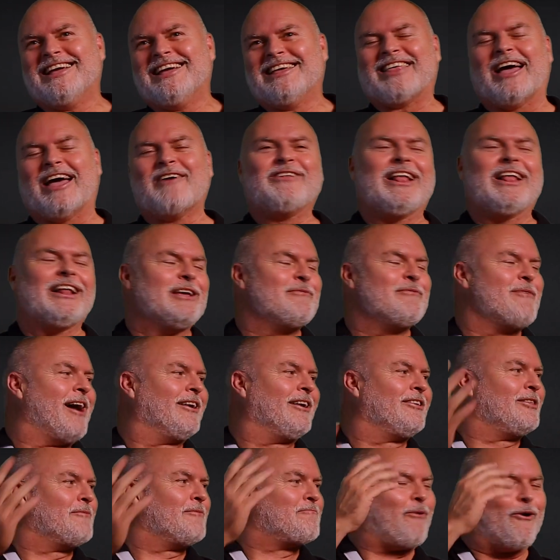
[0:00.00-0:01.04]
They've let him
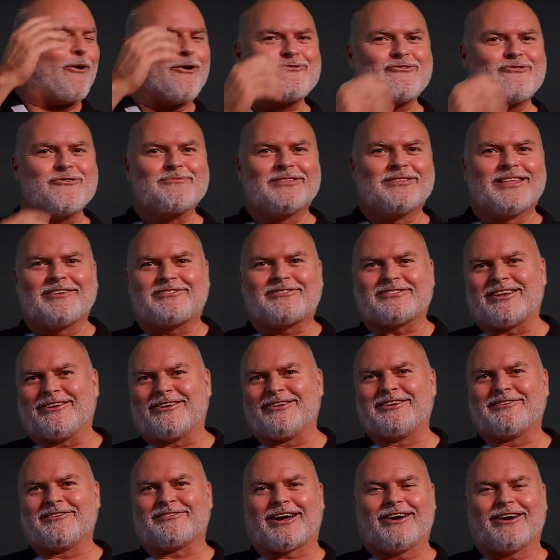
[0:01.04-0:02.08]
out of the boardroom and they've
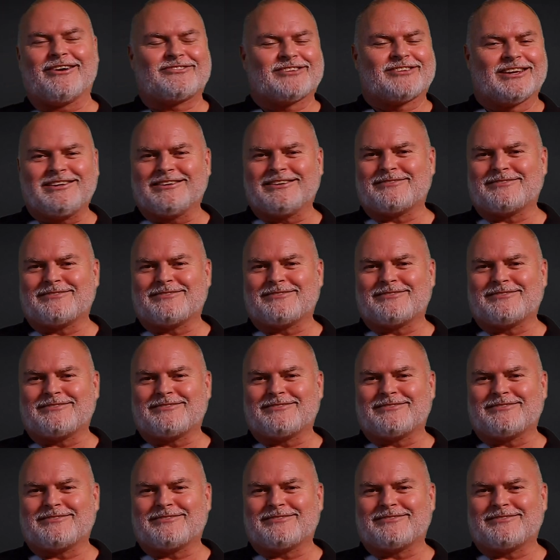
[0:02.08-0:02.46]
told him coaching.